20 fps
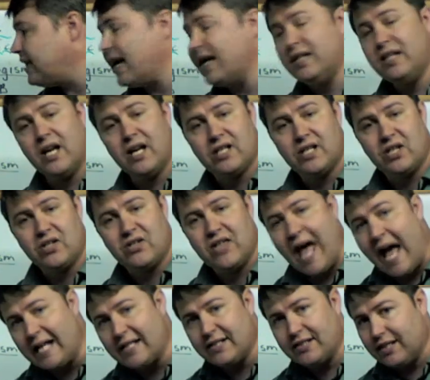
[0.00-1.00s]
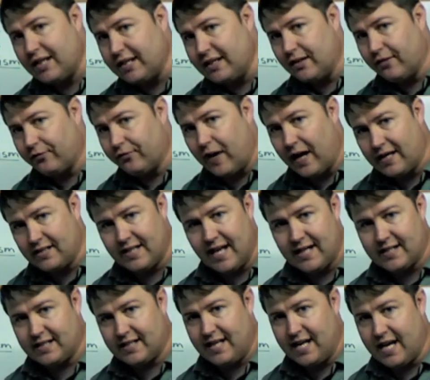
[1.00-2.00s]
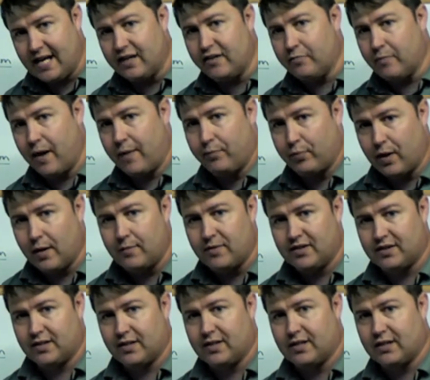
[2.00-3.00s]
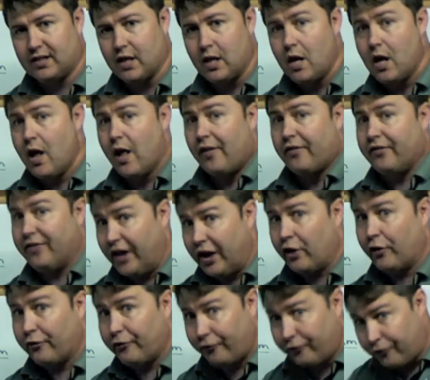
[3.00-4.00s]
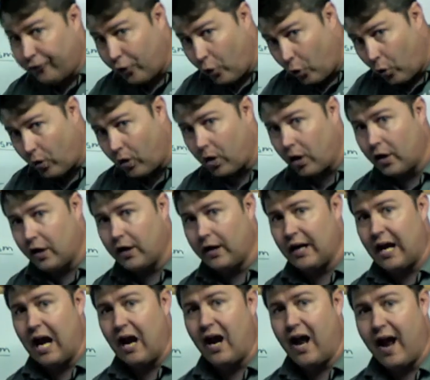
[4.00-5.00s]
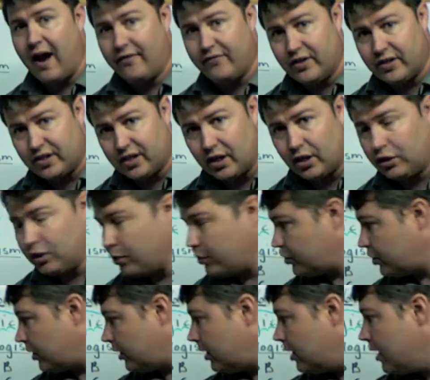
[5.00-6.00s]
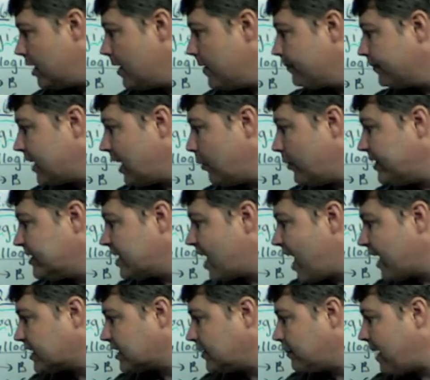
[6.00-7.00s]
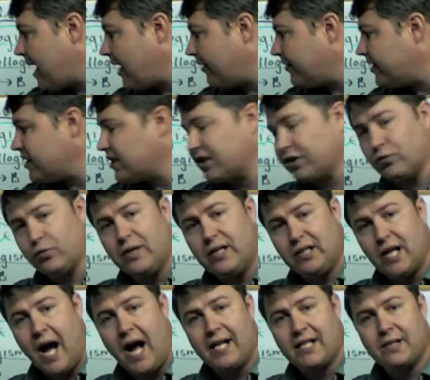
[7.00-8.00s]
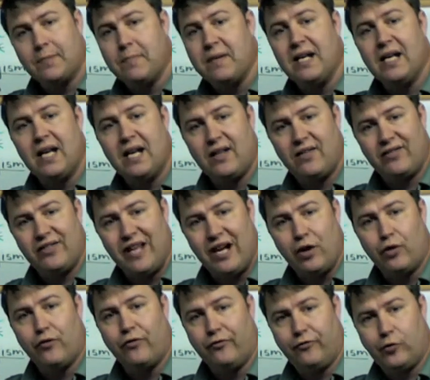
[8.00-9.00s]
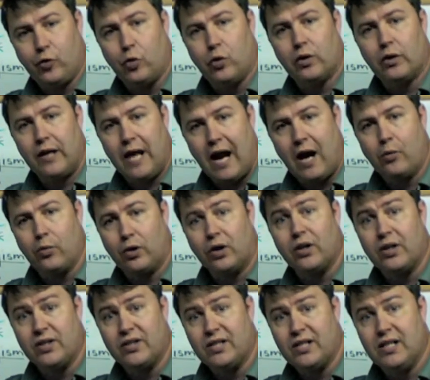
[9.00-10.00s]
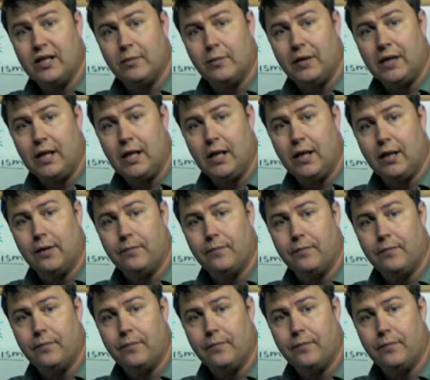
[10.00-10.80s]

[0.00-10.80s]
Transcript: that does is that signifies that's the end of my premises. Therefore, now I have this conclusion. And we talked about these three dots meaning therefore. Now we're going to see them again.